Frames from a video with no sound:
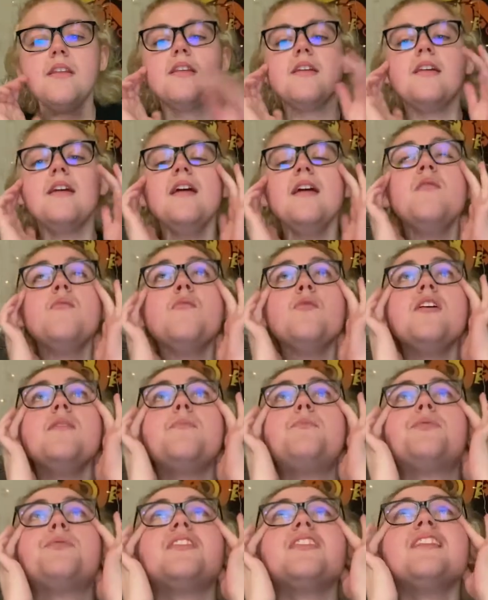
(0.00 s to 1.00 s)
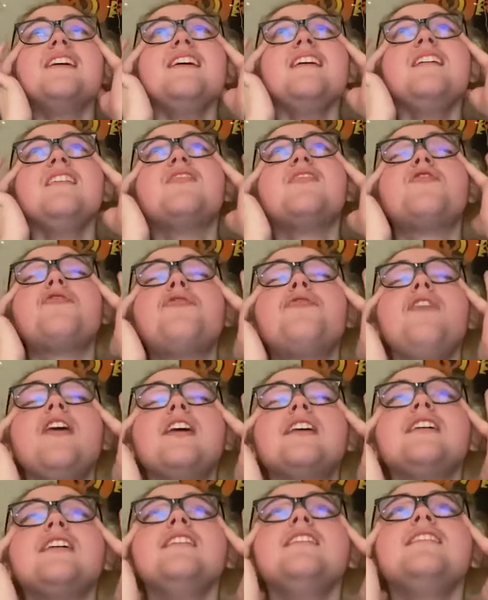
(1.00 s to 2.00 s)
Can we please
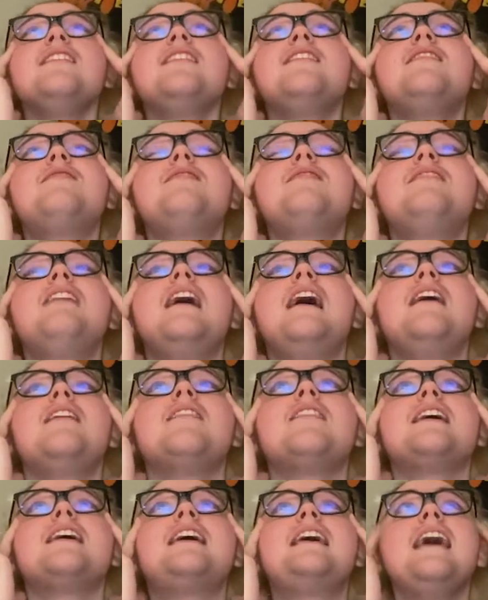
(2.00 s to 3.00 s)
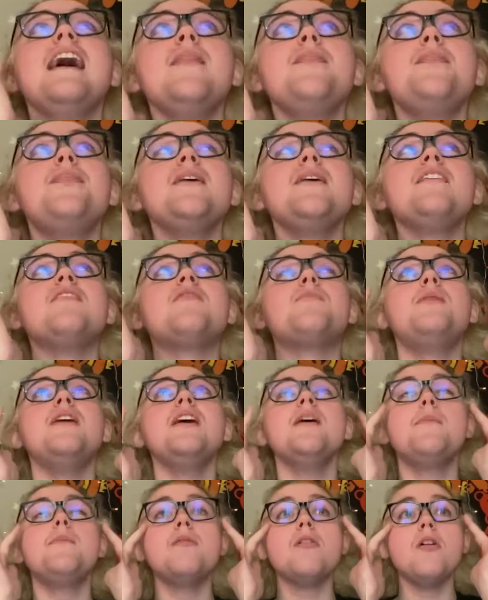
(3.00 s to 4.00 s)
fucking get these
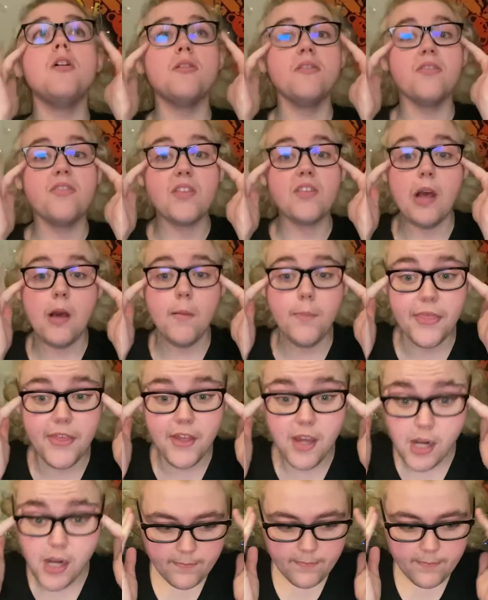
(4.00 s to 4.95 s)
people on something?